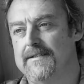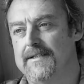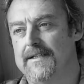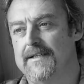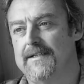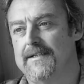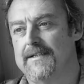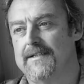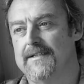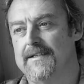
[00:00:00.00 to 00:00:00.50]

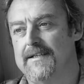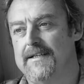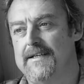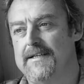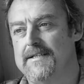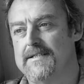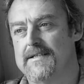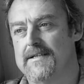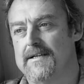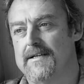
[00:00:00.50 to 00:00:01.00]
yeah, and
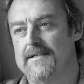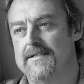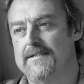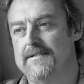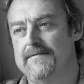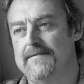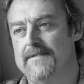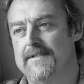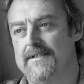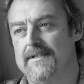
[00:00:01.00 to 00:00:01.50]
it's kind
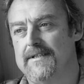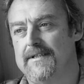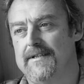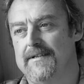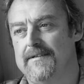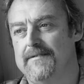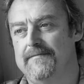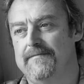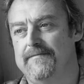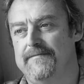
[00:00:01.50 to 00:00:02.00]
of
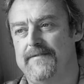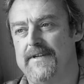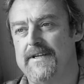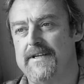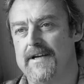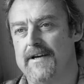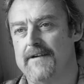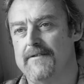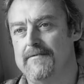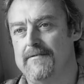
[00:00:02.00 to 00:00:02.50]
video.
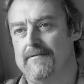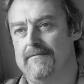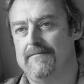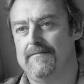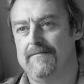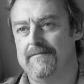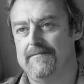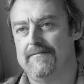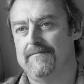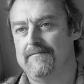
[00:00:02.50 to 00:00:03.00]

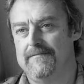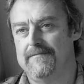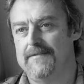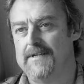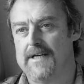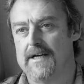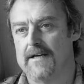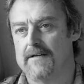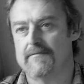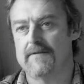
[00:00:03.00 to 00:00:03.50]

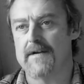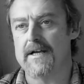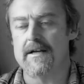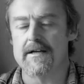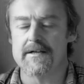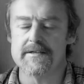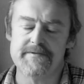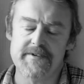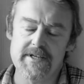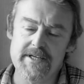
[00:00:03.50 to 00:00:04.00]
You kind of
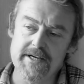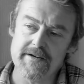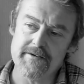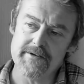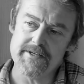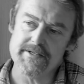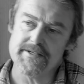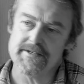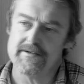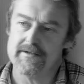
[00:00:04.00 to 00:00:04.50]
realise video
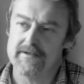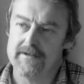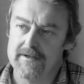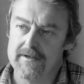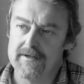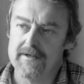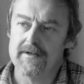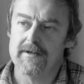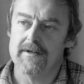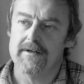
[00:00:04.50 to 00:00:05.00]
is
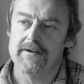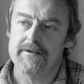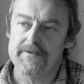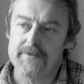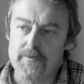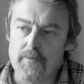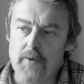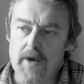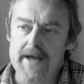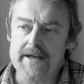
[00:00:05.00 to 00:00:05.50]

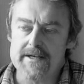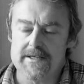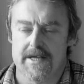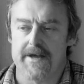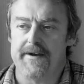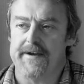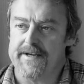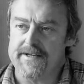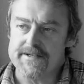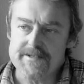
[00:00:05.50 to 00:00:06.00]
the way it's
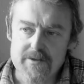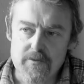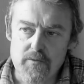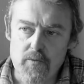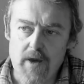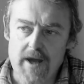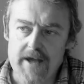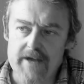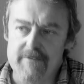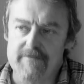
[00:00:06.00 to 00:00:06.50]
going. It's the
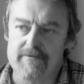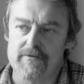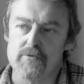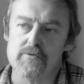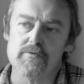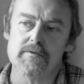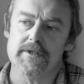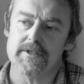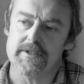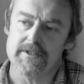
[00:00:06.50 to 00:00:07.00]
way
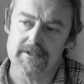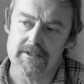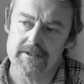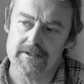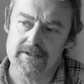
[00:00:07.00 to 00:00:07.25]
forward, and